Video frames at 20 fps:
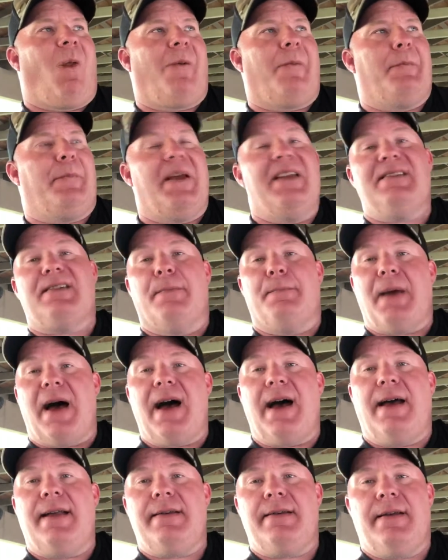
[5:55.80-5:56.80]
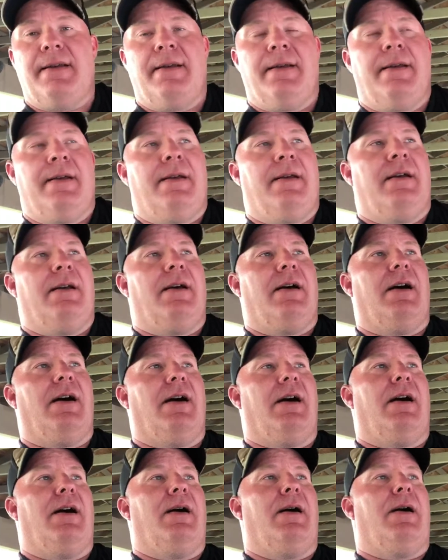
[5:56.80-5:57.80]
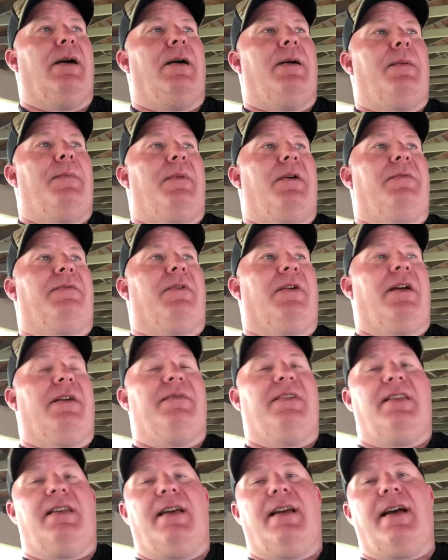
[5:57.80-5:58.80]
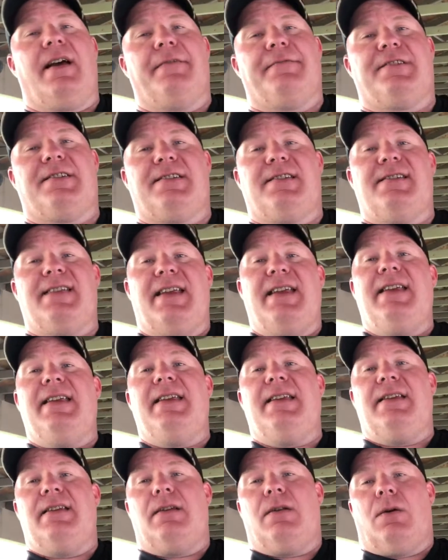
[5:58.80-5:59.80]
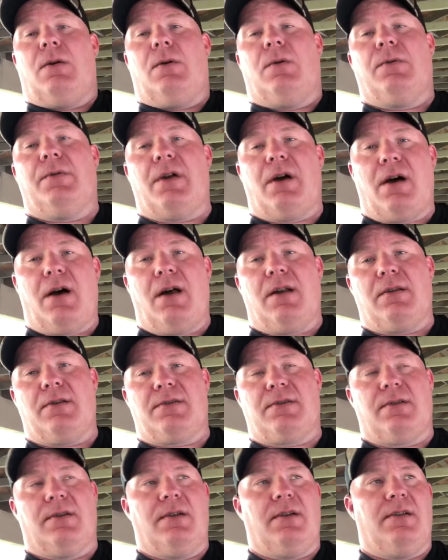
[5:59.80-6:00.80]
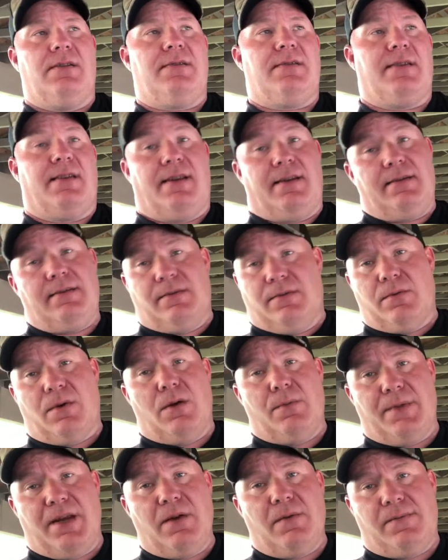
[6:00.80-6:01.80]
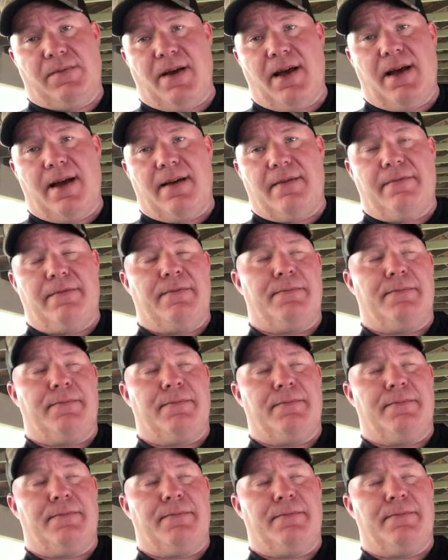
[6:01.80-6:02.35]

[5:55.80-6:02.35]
peace of mind. But for everything I've seen on the Holosuns and the Romeo 5